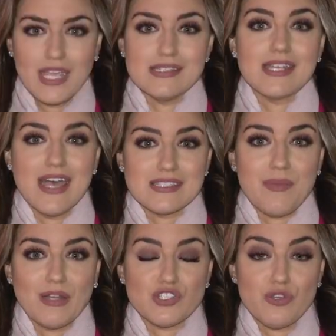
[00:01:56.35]
He says
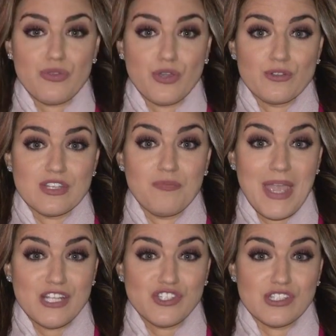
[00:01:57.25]
about two thirds of
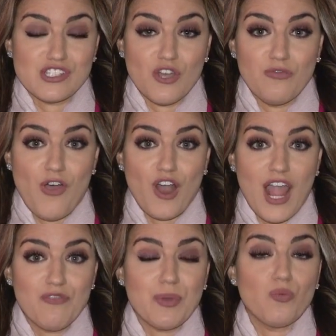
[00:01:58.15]
patients so far
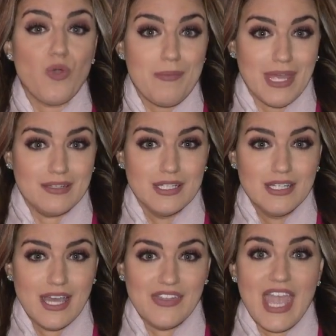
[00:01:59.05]
have been women,
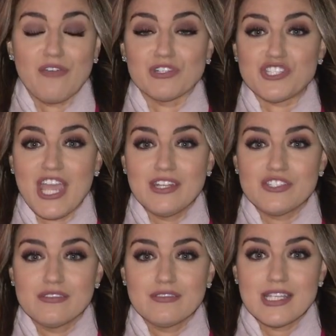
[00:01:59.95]
and the average age
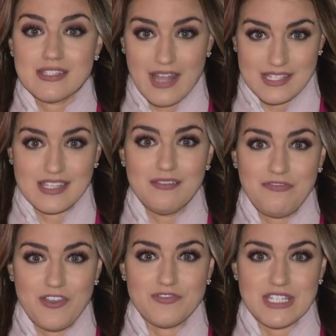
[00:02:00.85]
is less than
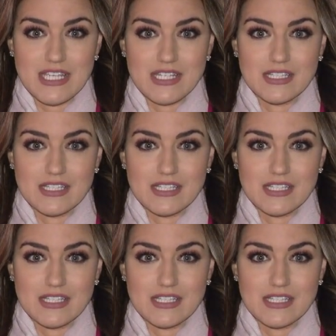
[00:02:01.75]
50.